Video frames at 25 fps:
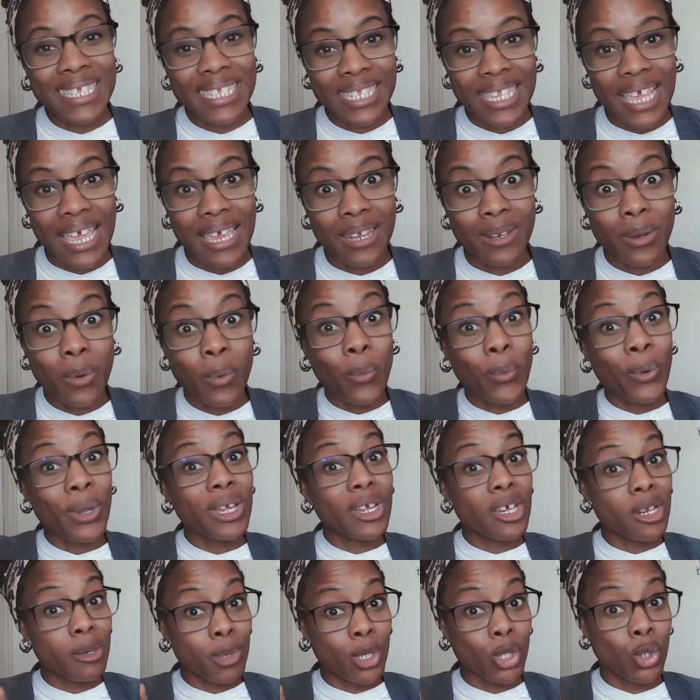I said, we're
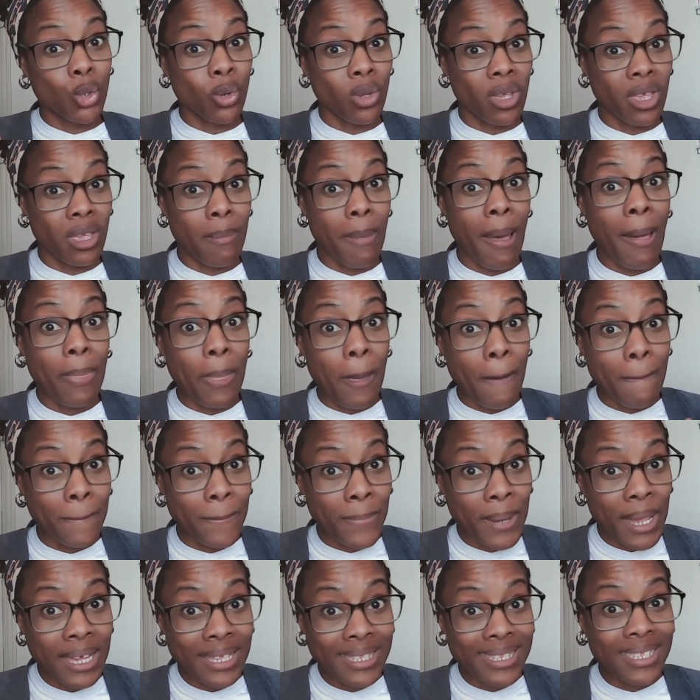going to be talking about the
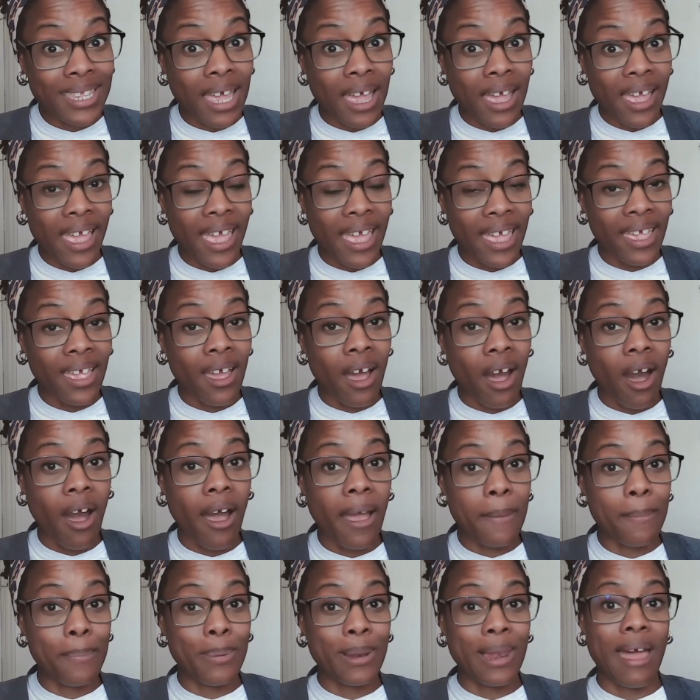best
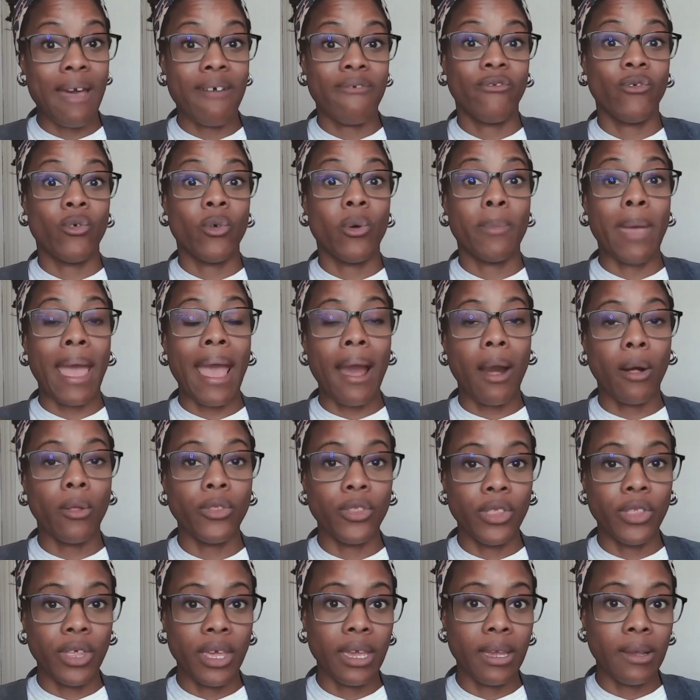AI platform
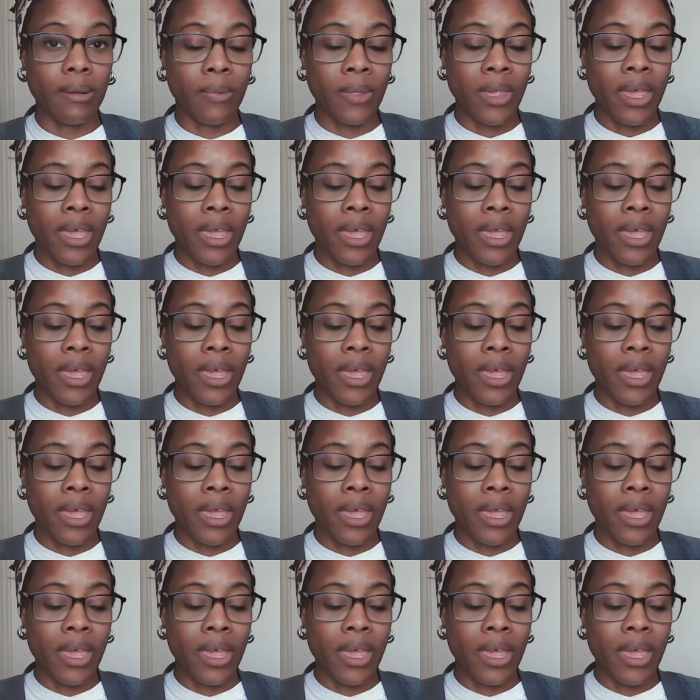out there.